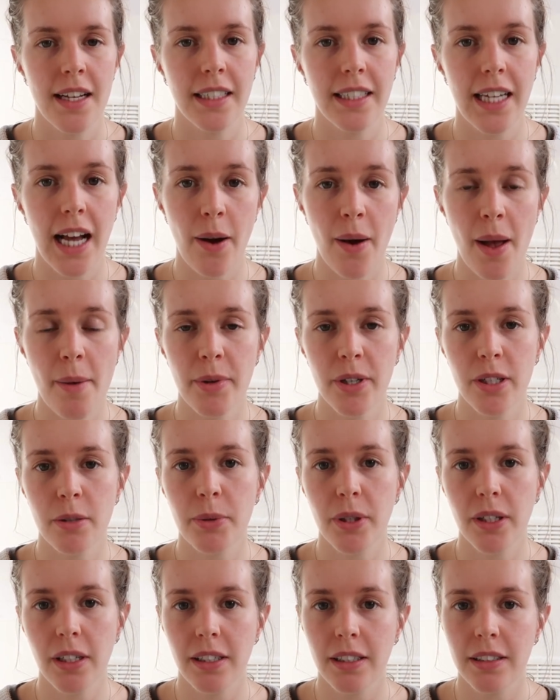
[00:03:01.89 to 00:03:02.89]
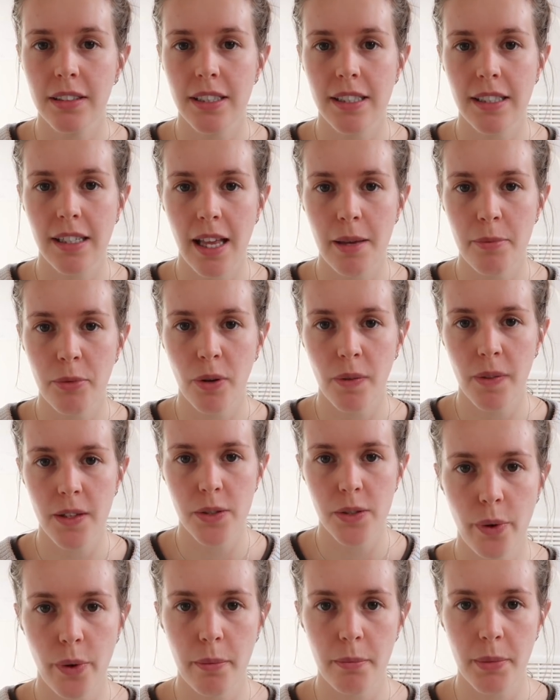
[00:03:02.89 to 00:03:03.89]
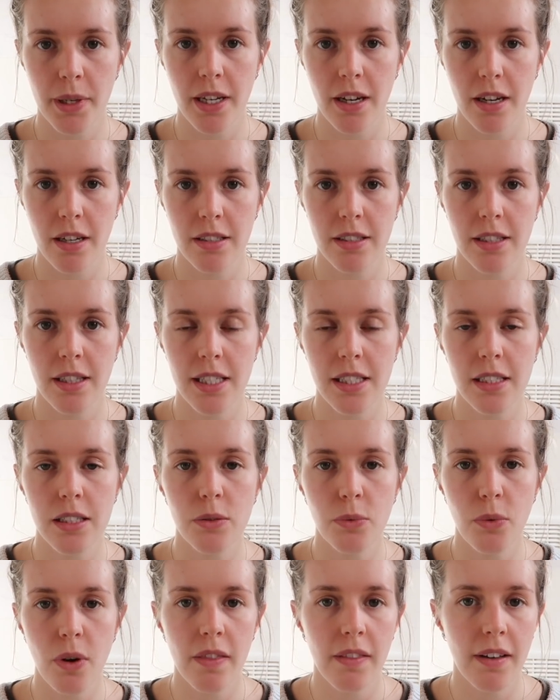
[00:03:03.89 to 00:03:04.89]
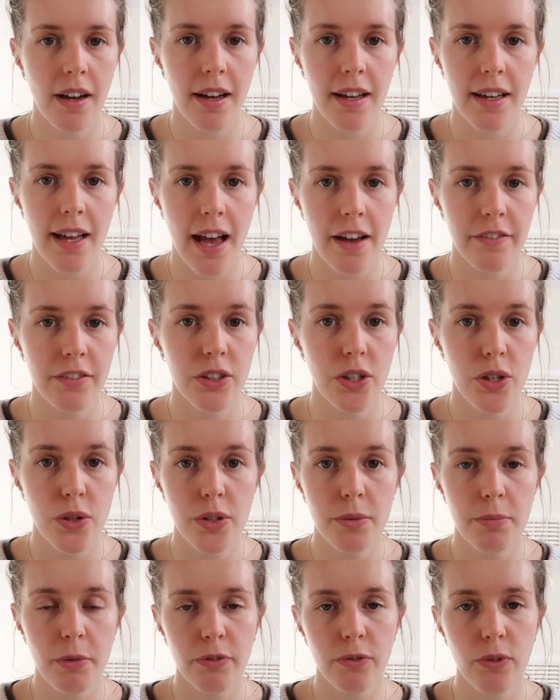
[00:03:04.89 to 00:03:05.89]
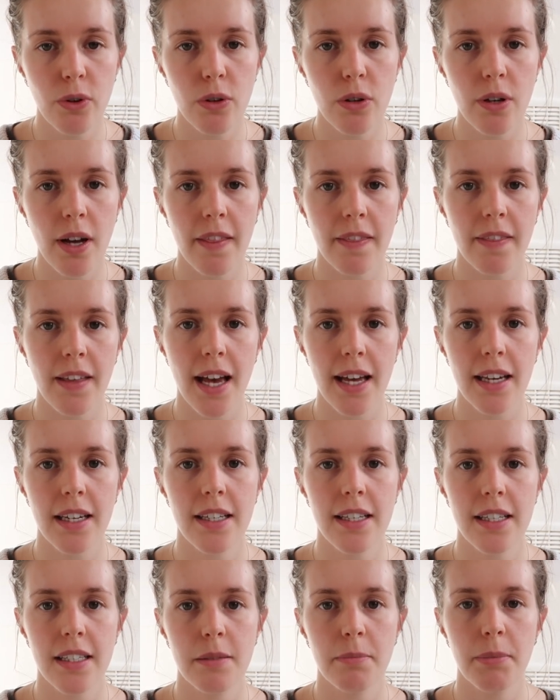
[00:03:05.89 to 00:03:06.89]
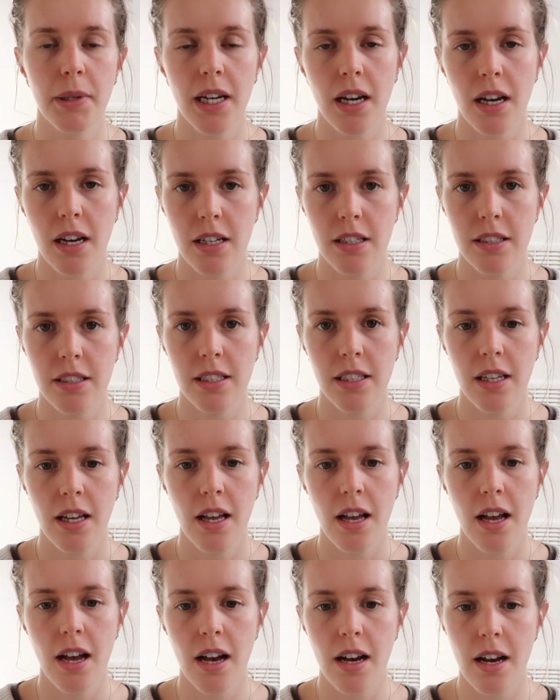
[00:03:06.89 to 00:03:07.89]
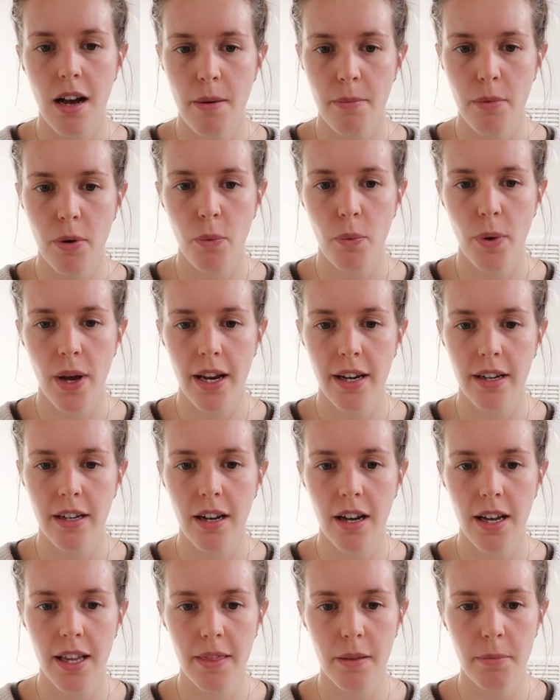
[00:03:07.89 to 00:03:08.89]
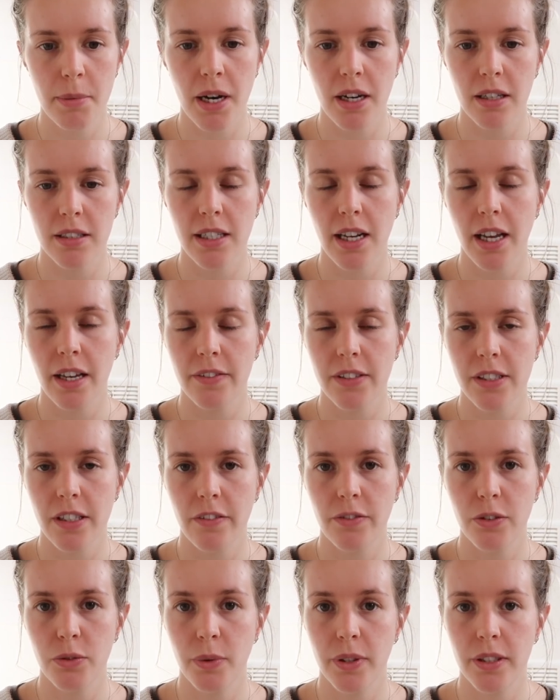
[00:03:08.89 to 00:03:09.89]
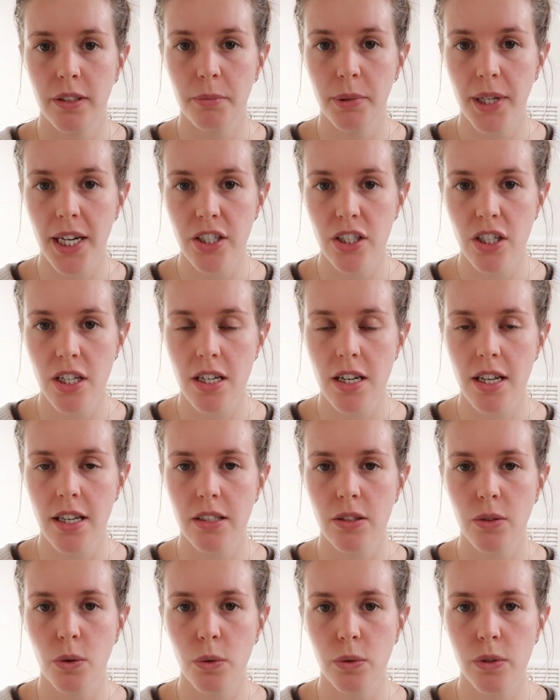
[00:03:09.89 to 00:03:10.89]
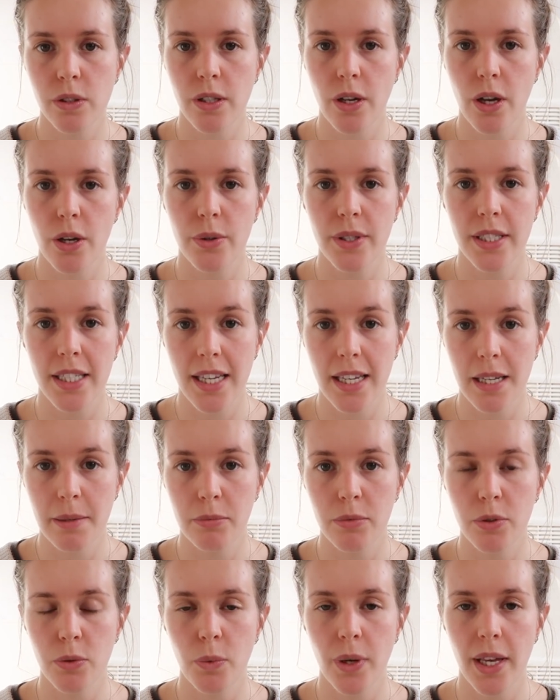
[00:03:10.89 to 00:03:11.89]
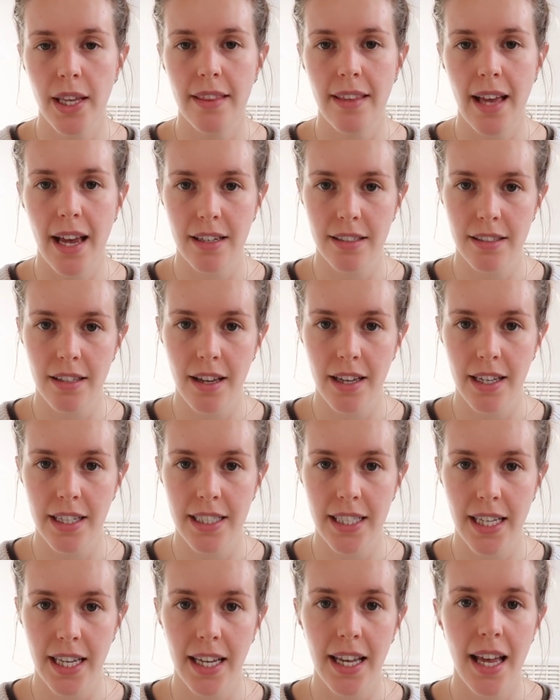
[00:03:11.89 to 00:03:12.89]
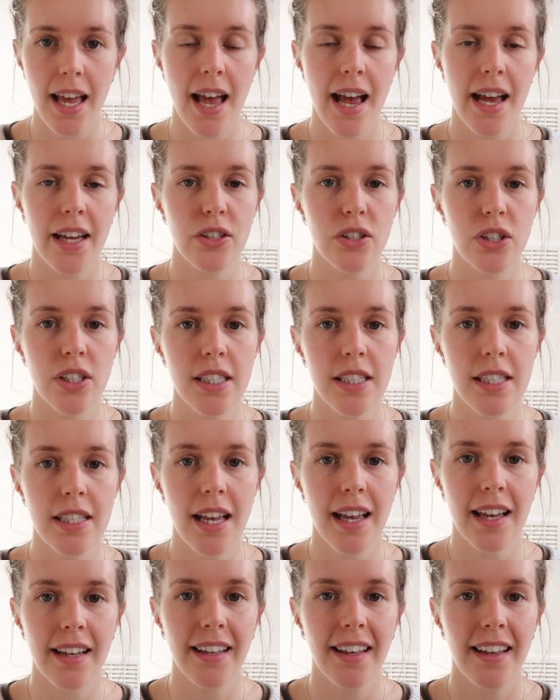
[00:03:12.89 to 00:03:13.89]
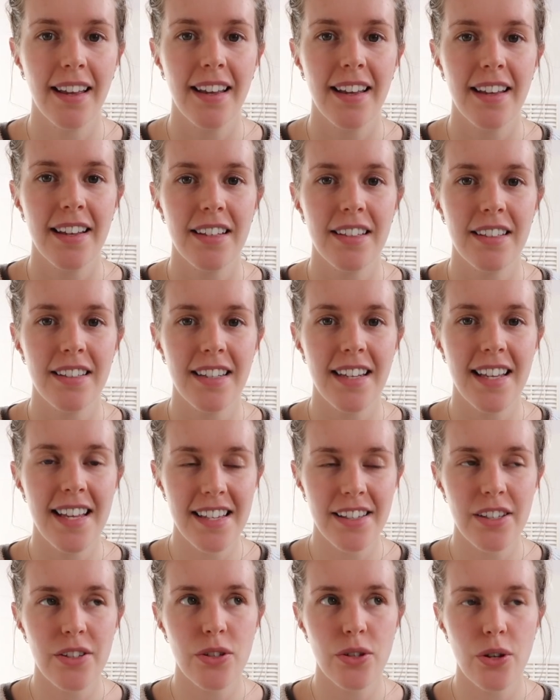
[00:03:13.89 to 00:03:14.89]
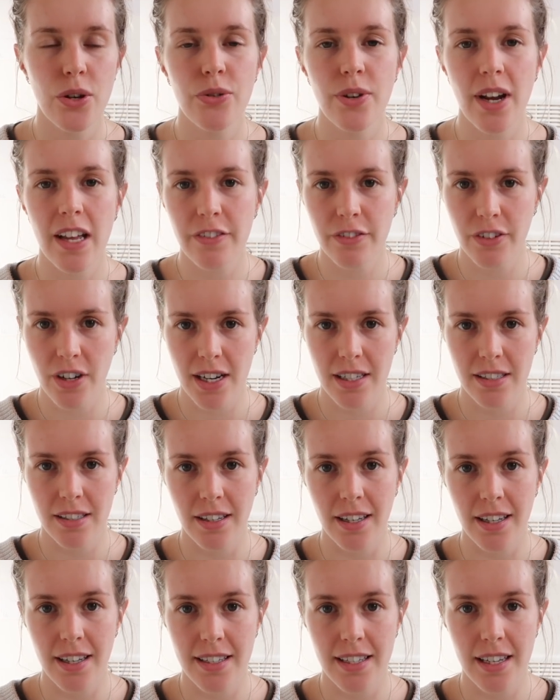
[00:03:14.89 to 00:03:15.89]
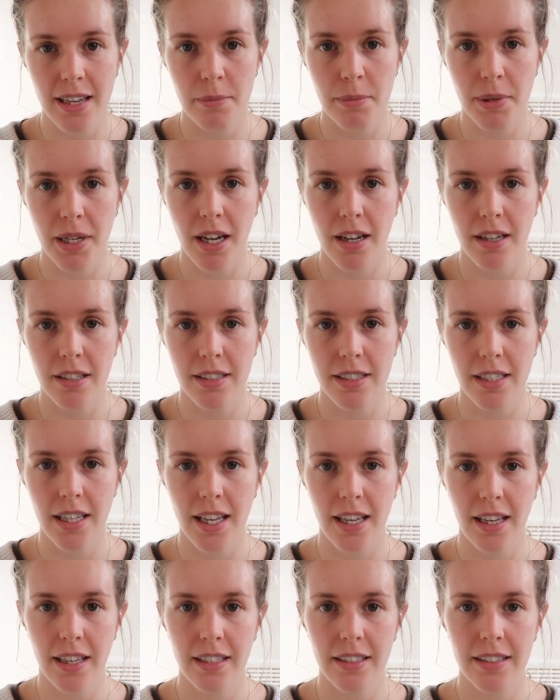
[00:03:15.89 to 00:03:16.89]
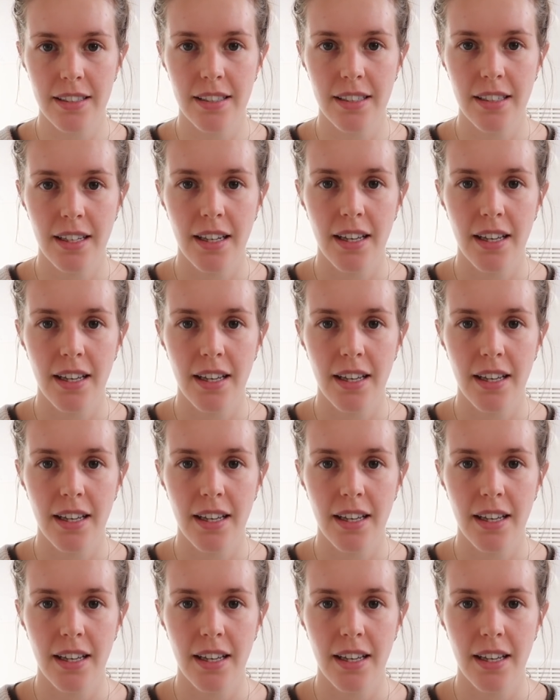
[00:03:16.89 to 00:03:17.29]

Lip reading: Now I'm going to put a little disclaimer on one because this is one that I haven't used before, and that is because when in the past I have suffered with depression, it's also teamed with anxiety, and ginseng isn't so great for anxiety because it